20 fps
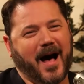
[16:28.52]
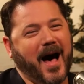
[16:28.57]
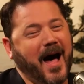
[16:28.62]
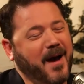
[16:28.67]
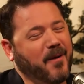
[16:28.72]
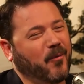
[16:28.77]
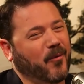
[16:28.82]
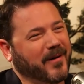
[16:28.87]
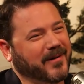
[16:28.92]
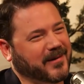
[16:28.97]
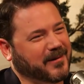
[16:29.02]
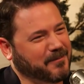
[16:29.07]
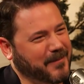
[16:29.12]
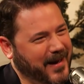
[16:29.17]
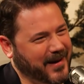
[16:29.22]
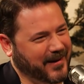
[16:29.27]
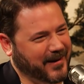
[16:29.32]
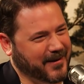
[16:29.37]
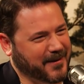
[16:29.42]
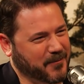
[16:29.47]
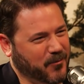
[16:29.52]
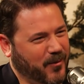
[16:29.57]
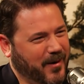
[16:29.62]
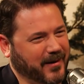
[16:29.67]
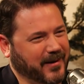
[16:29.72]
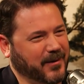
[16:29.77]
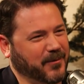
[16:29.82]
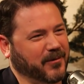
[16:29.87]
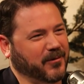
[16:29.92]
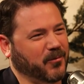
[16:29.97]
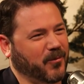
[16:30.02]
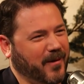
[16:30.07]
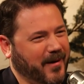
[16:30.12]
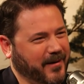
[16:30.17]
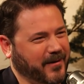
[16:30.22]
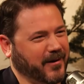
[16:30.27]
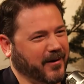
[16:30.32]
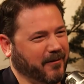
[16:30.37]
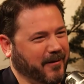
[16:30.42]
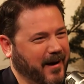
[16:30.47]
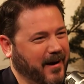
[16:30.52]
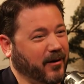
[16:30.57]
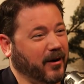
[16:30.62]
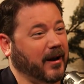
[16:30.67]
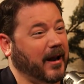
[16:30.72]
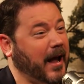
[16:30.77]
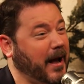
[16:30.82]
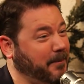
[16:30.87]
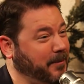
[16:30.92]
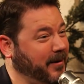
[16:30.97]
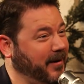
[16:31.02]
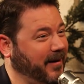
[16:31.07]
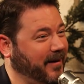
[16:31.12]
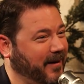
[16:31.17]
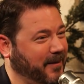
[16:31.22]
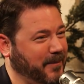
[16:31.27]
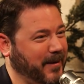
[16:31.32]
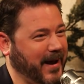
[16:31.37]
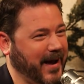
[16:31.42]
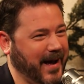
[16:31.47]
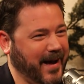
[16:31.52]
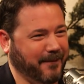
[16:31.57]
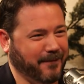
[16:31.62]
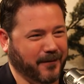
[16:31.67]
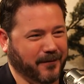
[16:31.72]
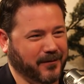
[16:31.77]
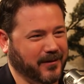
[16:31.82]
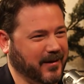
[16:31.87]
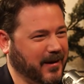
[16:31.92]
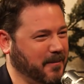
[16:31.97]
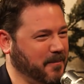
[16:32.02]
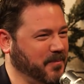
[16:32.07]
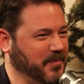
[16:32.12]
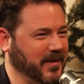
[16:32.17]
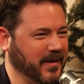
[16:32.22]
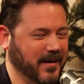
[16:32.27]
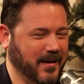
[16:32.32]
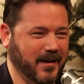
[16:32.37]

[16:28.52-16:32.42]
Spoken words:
I once met him while he was wandering around lobbying on behalf of some,